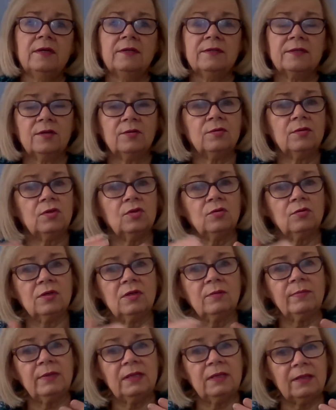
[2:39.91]
So
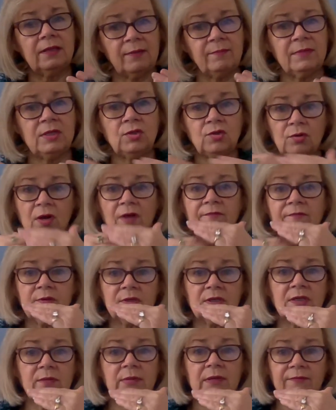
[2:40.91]
that means your offer
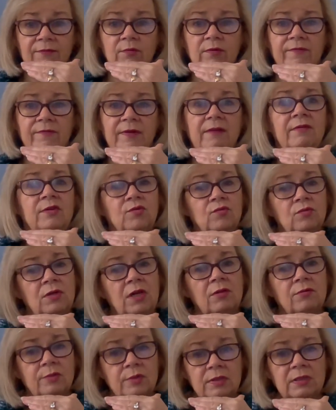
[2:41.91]
is going to be $400 to
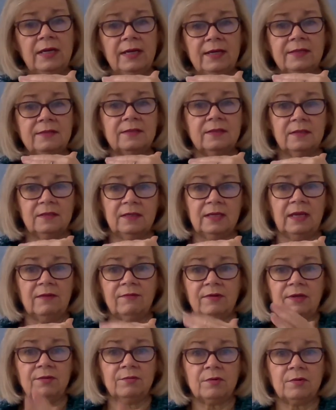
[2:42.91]
$500 less than
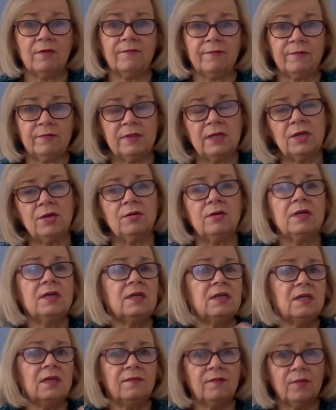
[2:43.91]
every other offer there
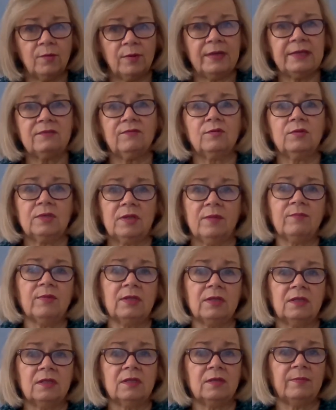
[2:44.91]
if you ask for
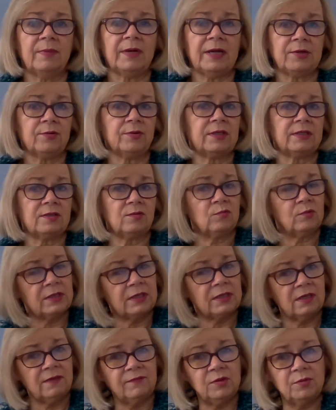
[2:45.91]
something that the buyer doesn't
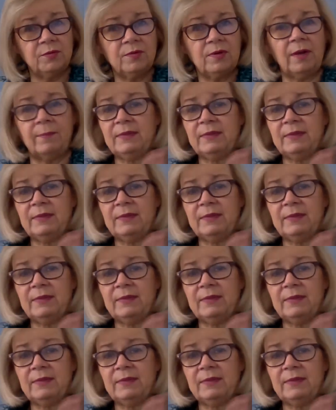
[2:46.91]
want to give you.